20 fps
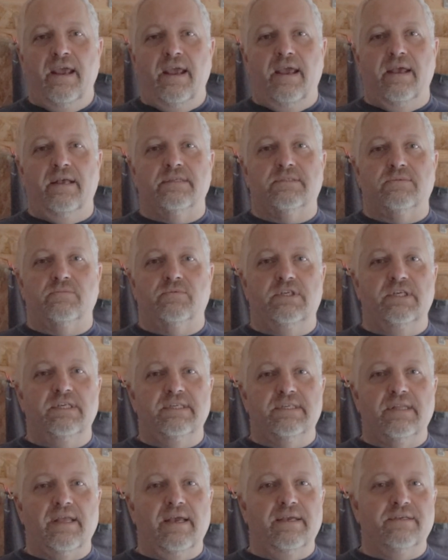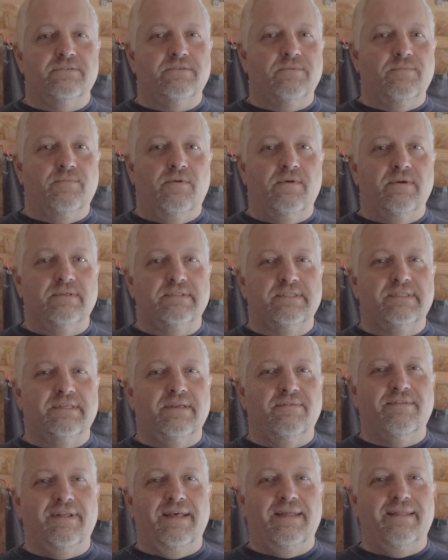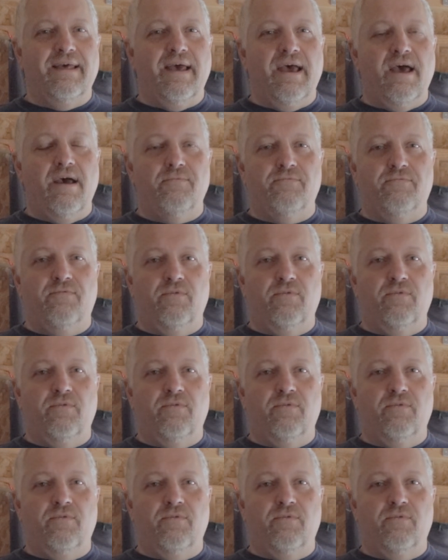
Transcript: and some cheese slicer boards and stuff like that